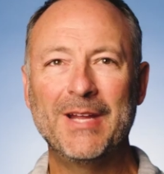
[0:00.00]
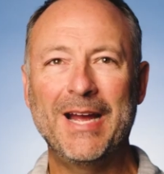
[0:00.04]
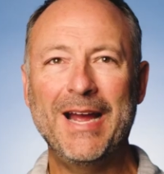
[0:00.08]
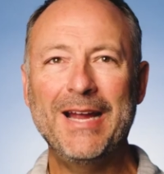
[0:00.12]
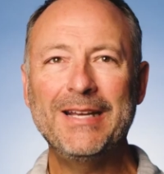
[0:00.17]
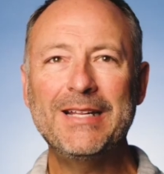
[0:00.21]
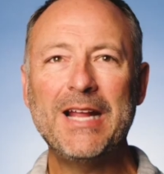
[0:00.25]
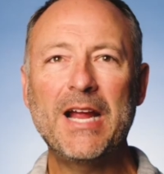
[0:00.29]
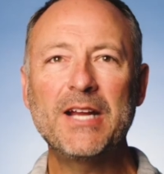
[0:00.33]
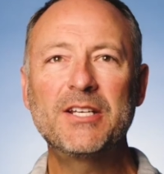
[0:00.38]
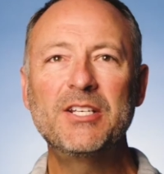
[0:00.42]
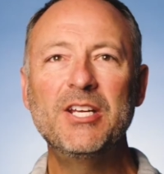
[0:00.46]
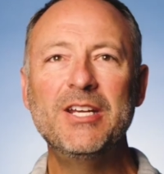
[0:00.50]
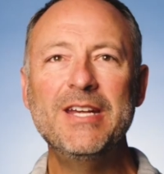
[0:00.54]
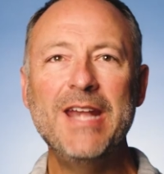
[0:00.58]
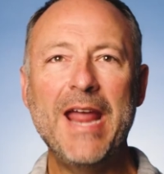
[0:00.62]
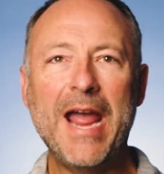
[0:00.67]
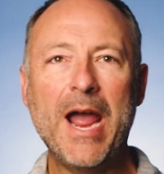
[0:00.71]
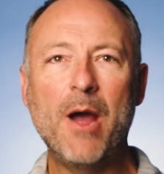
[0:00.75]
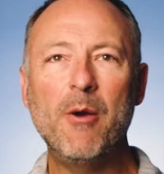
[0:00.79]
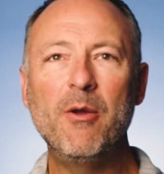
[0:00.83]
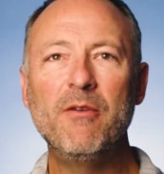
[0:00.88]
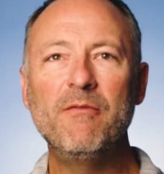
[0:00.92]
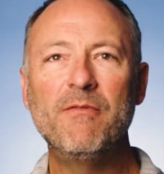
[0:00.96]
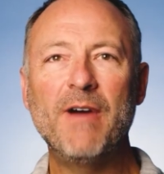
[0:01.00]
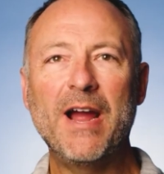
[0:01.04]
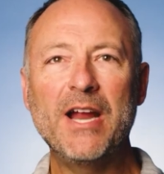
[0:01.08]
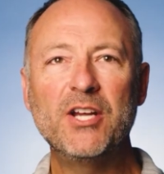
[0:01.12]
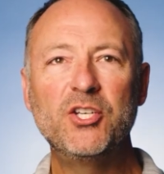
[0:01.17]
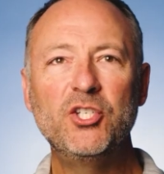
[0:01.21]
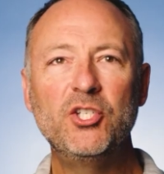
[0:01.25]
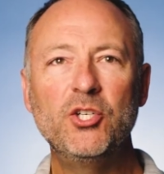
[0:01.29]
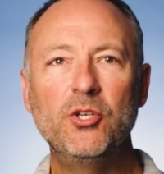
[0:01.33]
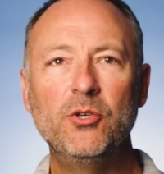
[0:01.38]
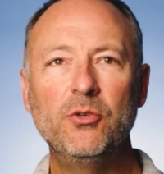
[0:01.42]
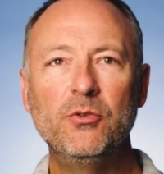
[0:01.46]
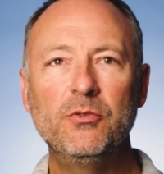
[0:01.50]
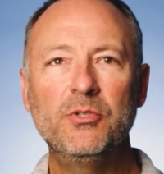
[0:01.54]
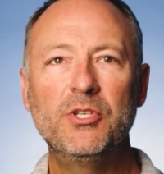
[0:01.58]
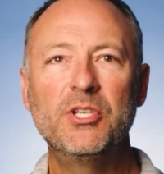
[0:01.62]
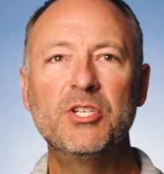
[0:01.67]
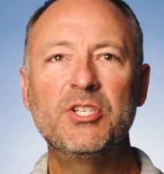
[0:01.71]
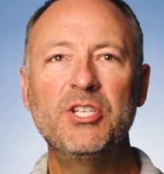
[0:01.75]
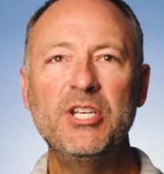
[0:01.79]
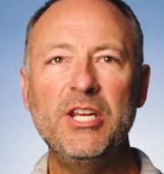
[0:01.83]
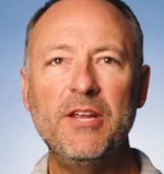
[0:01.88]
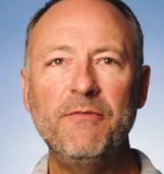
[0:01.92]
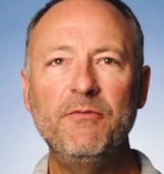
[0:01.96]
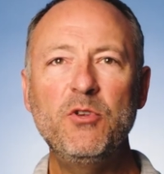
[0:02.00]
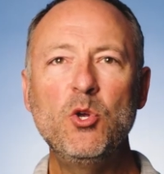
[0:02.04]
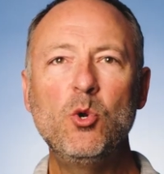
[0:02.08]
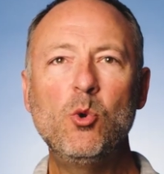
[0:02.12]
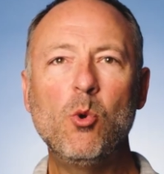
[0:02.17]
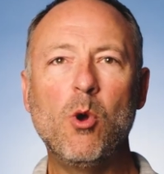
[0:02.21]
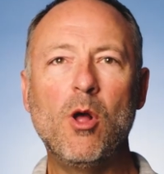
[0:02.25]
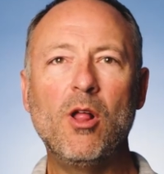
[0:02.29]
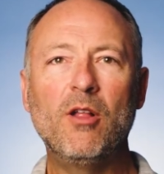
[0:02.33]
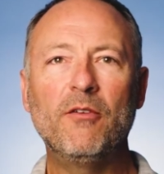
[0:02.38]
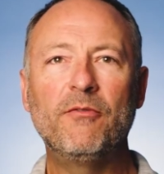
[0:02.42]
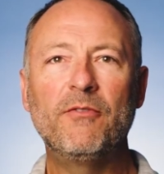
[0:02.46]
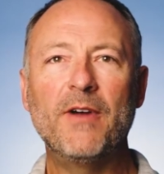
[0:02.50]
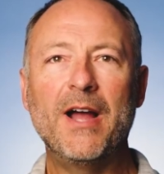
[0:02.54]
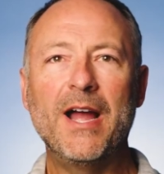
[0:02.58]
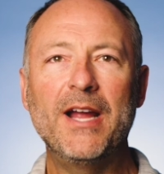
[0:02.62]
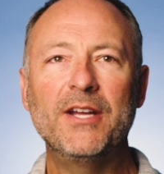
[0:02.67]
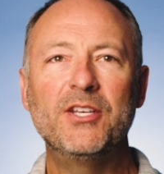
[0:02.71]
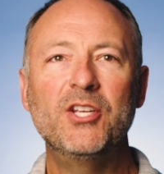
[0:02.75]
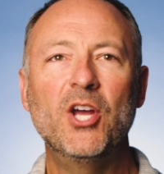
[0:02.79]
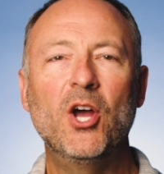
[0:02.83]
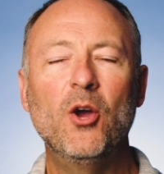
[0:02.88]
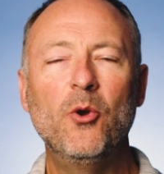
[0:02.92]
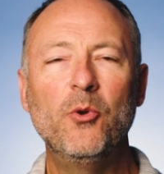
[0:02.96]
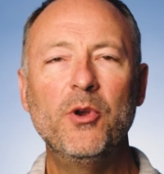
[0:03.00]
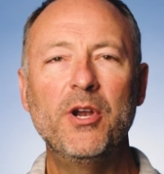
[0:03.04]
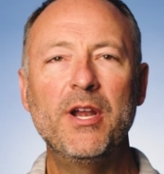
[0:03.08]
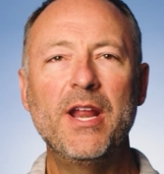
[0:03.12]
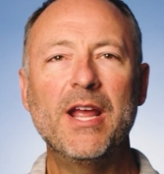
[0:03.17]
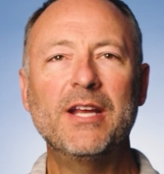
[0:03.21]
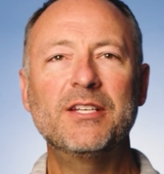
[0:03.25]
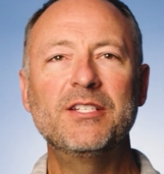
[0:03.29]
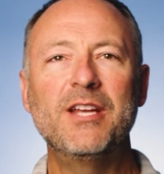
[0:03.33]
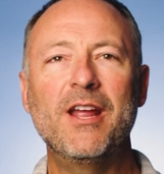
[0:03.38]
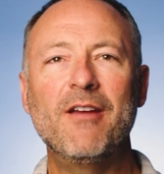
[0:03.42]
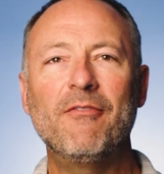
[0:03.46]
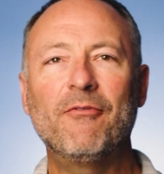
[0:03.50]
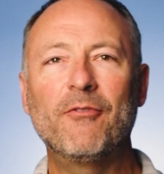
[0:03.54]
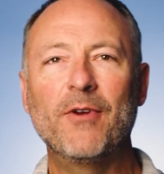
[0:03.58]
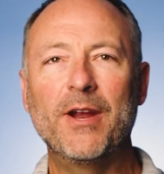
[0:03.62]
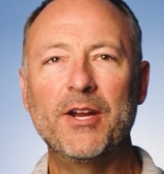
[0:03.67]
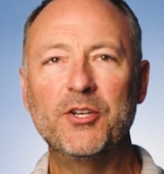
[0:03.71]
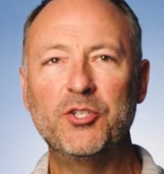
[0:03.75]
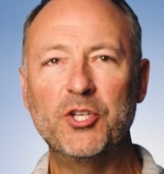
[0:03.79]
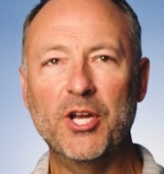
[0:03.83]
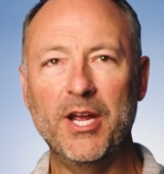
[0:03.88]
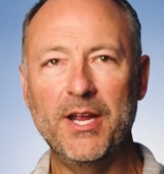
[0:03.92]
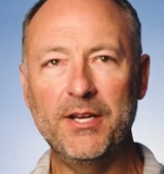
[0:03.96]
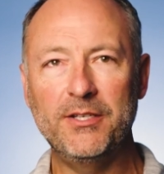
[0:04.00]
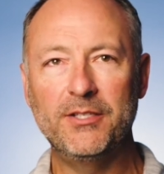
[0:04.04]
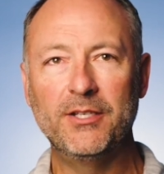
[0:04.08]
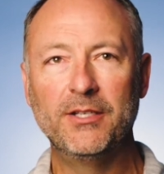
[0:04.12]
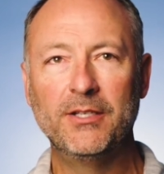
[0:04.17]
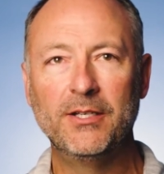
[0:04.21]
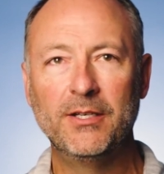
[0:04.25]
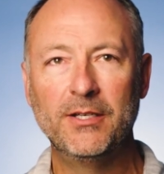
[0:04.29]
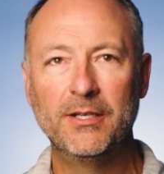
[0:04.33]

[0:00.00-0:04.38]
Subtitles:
I'd like to now invite you to see if you qualify to own a Nextaff franchise.